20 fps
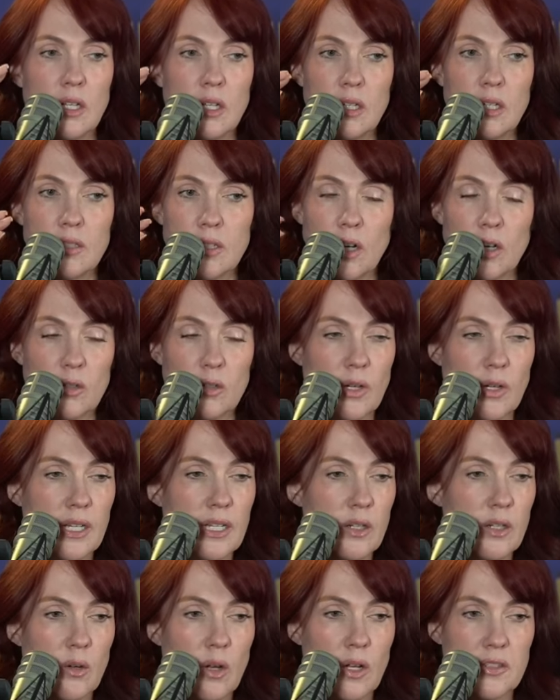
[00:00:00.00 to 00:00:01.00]
talk
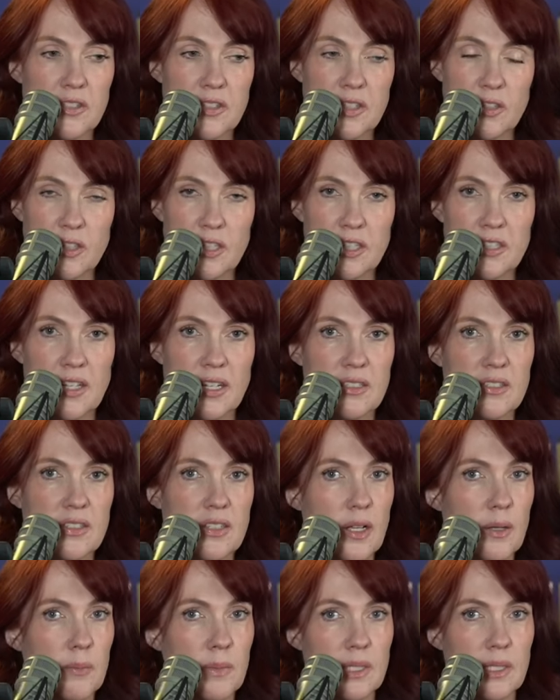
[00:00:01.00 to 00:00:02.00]
radio on Sirius
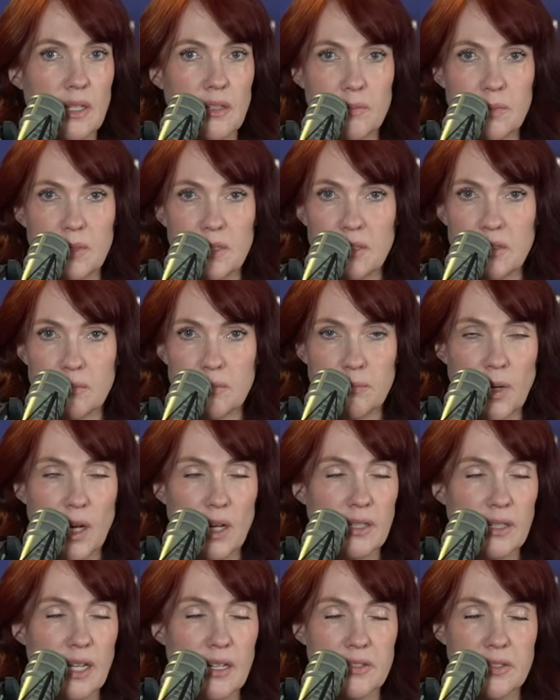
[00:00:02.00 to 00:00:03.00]
XM, and I've been
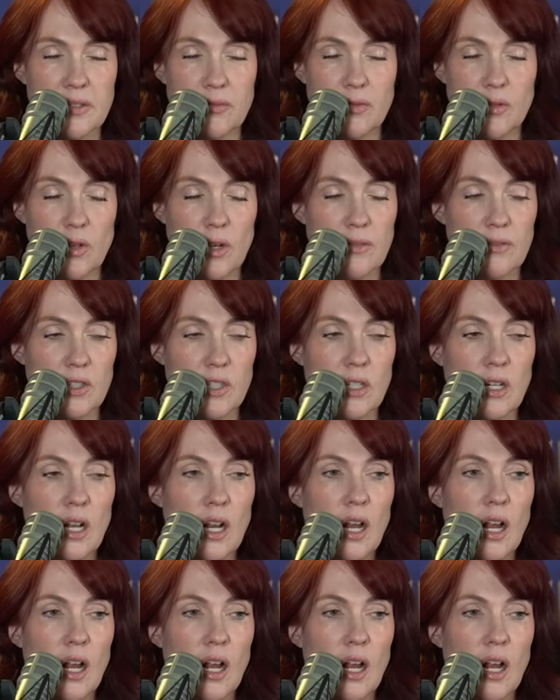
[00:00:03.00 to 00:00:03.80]
podcasting forever.